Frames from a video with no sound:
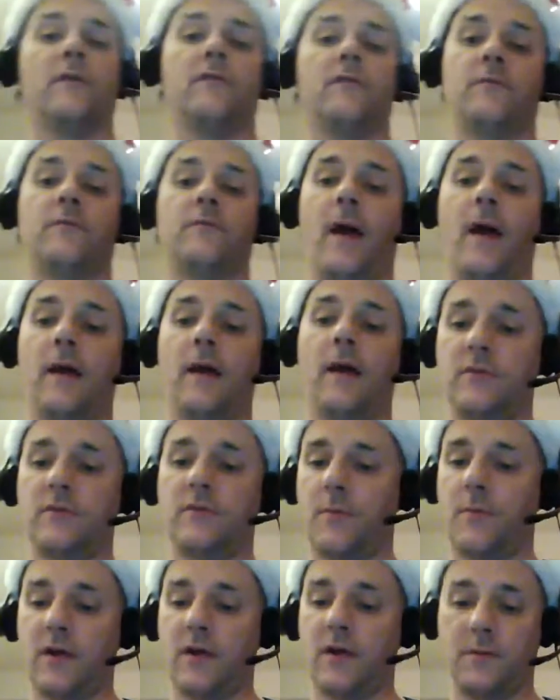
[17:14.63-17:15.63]
is back, which
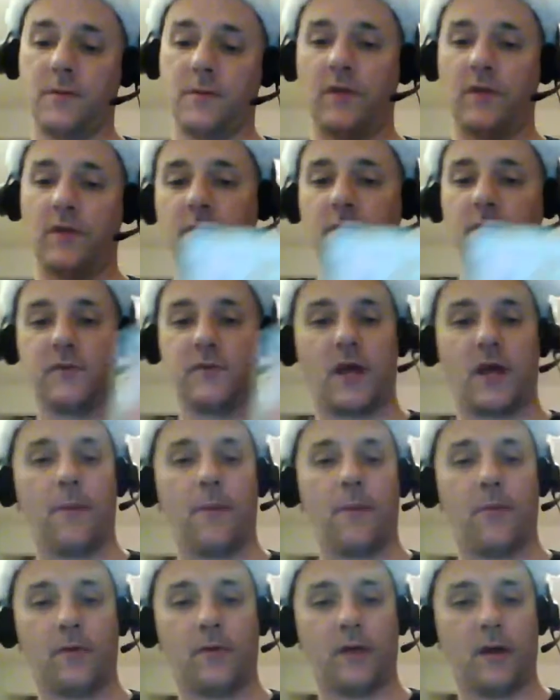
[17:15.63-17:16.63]
surprised me also, is the
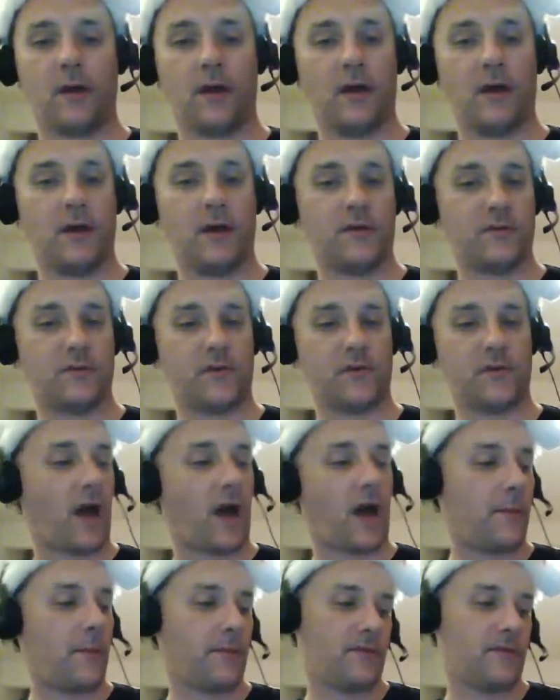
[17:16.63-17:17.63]
comic book History of
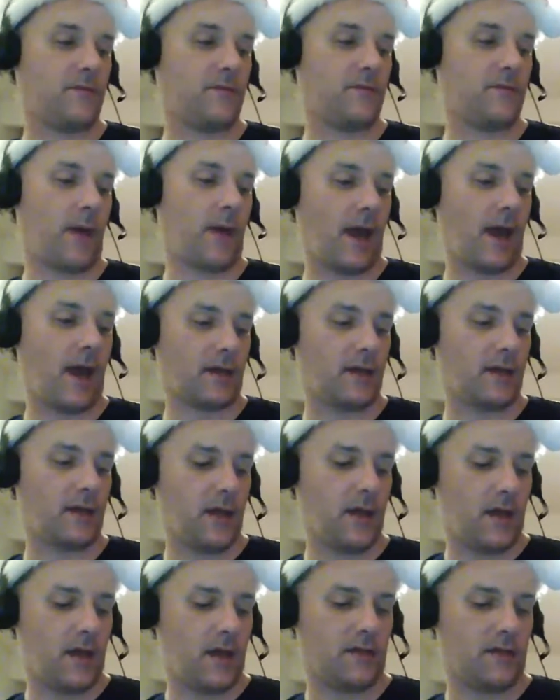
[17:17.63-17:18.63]
Comics is back.
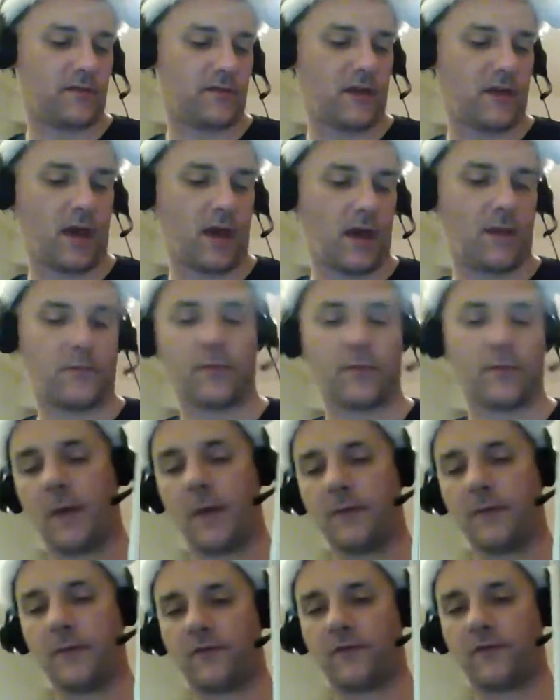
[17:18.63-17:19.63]
This time,
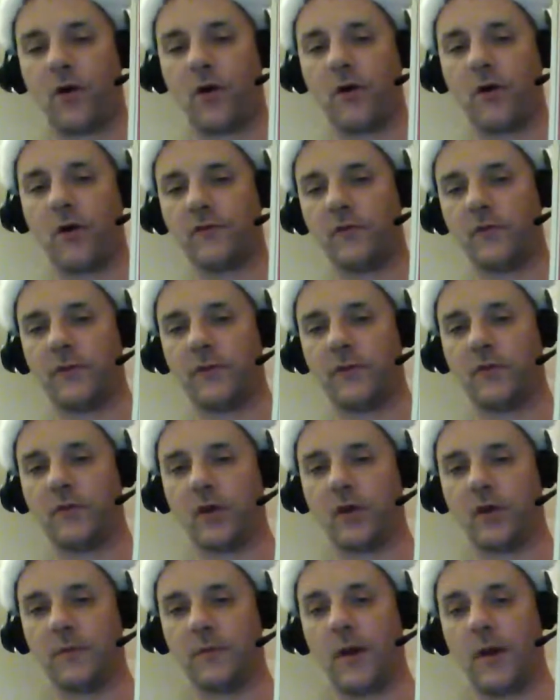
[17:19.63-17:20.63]
Comics for All is going to be
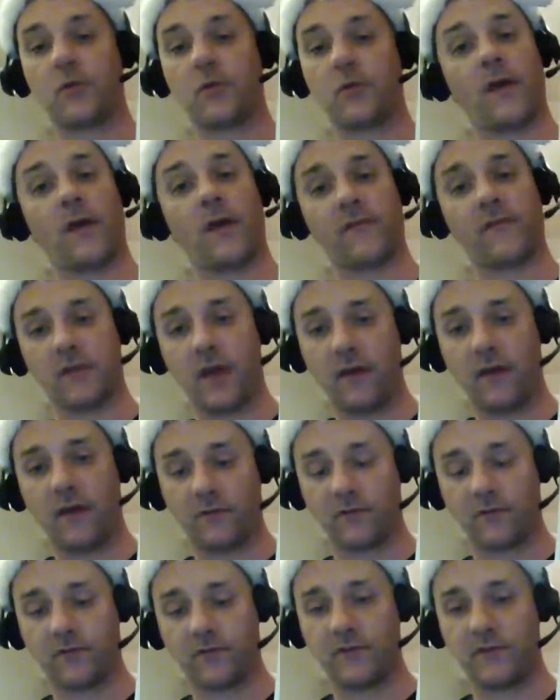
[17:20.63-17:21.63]
talking about graphic
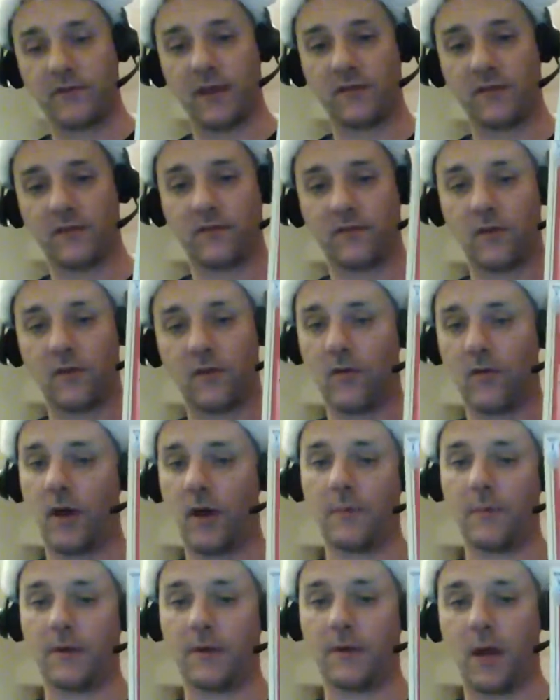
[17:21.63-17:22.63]
novels instead. So
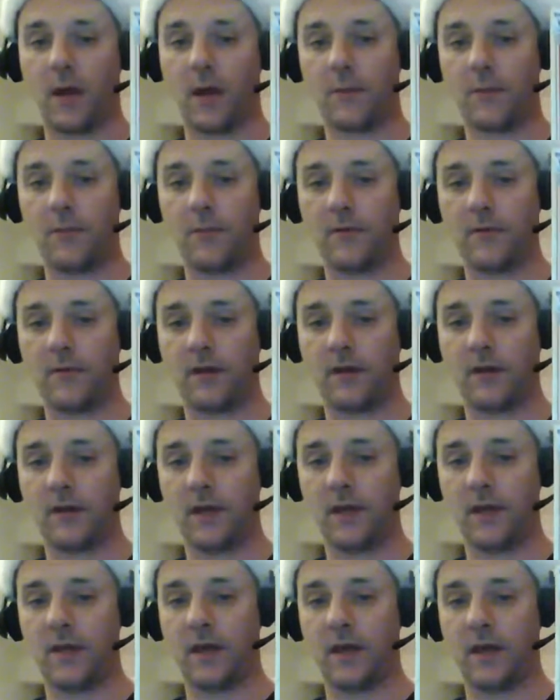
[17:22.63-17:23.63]
I'm a comic book
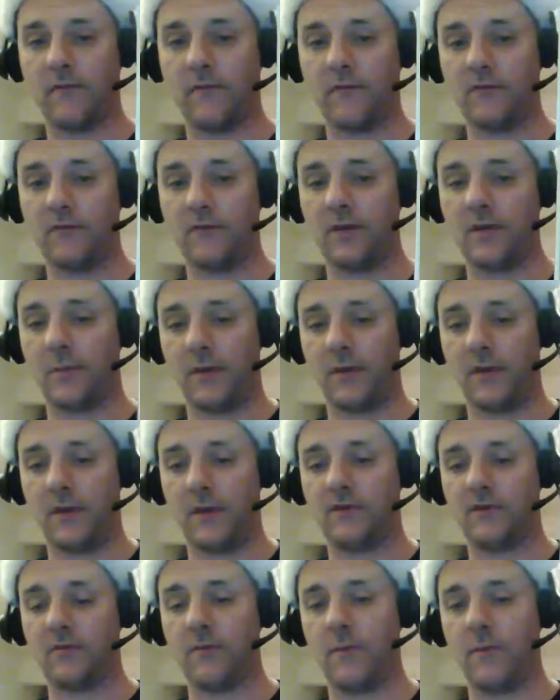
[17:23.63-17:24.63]
geek, obviously. I'm a
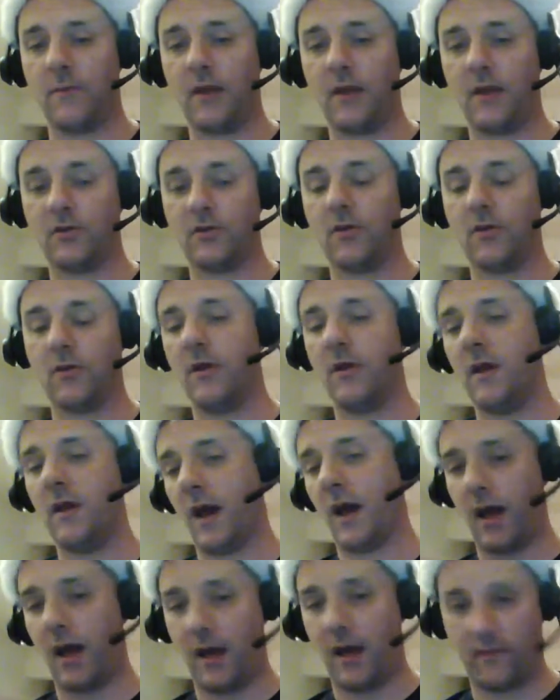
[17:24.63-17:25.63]
history major.
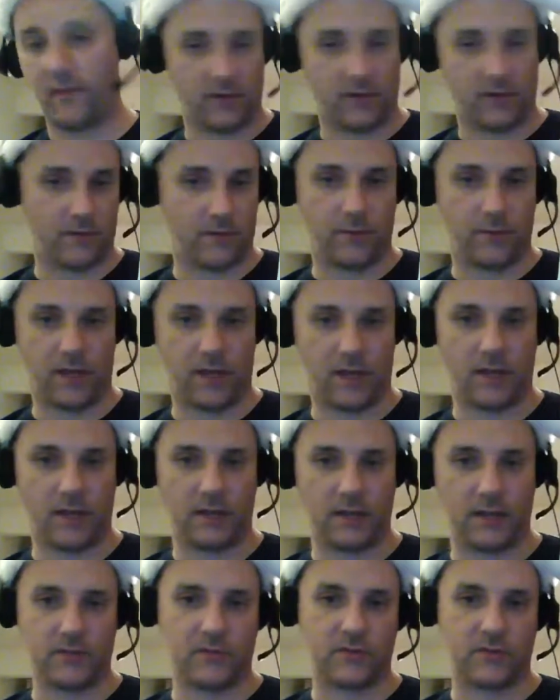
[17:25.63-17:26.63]
I have a BA
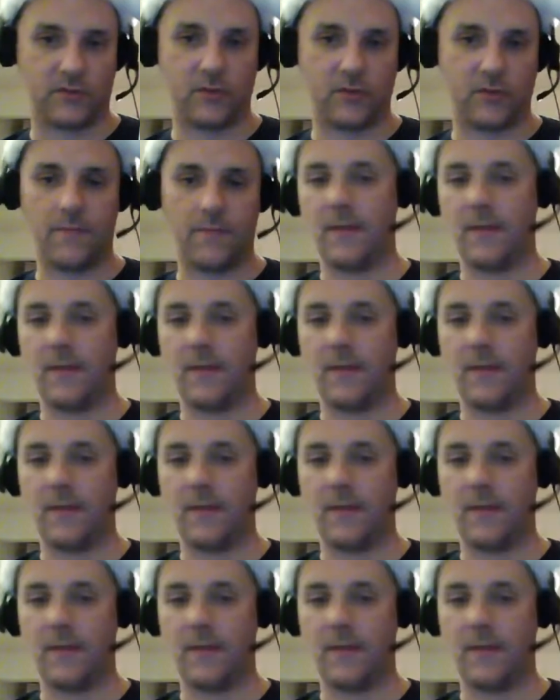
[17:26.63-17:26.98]
in history.